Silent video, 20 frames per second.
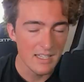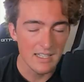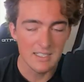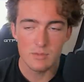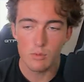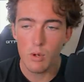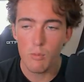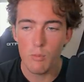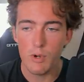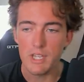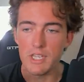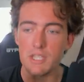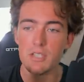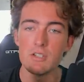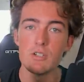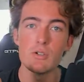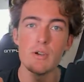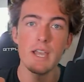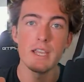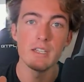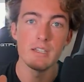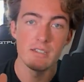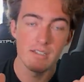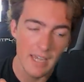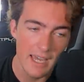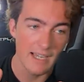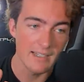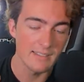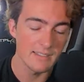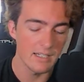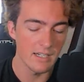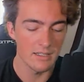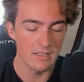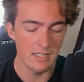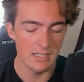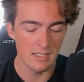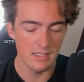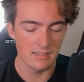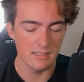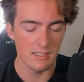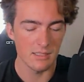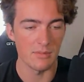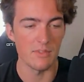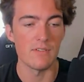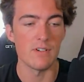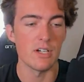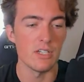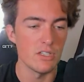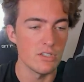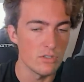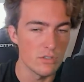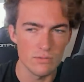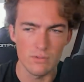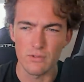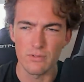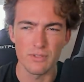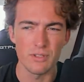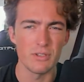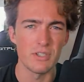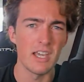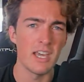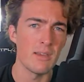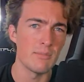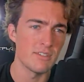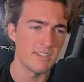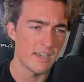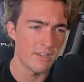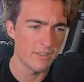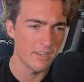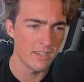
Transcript: That's one way you can track your text, and I think that's going to be very useful for you games out